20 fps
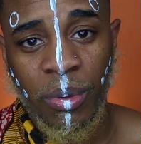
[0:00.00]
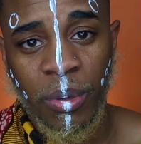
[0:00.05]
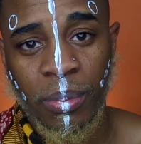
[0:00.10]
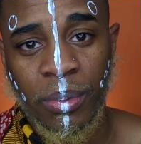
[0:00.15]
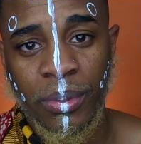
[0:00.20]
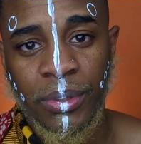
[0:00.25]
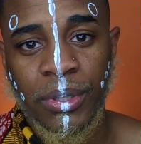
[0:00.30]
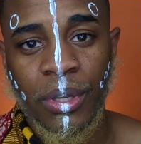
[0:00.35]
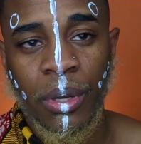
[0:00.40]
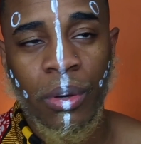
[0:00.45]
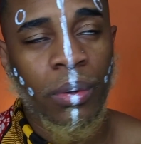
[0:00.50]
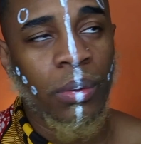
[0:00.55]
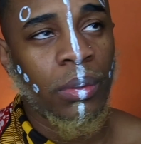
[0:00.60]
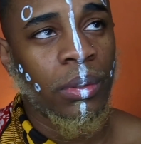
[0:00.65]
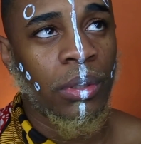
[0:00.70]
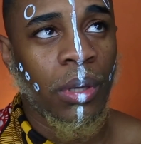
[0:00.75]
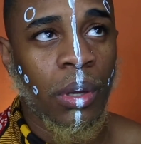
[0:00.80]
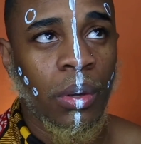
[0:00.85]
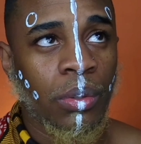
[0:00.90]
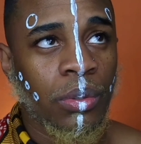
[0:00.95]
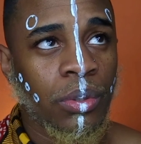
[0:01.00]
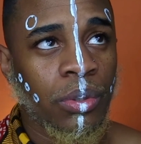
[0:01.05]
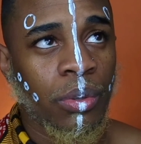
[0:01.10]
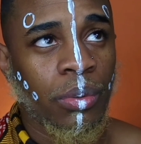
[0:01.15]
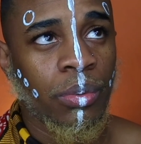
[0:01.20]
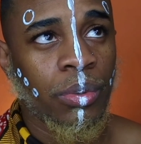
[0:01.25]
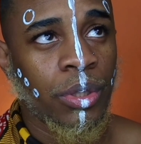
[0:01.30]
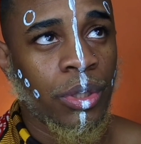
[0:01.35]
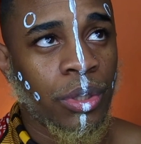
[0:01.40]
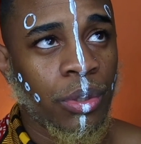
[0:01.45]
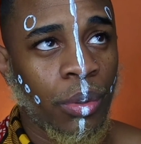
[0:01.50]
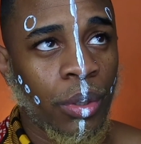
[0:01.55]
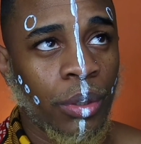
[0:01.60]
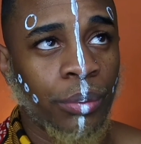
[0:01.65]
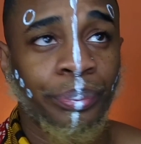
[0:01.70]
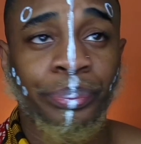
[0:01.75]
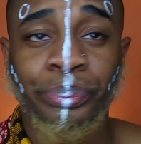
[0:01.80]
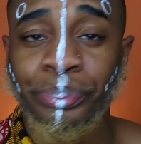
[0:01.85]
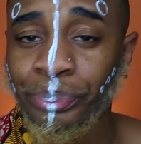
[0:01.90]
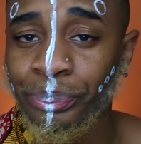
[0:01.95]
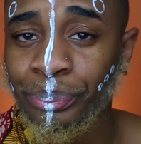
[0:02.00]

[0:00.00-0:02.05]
people. So long story short,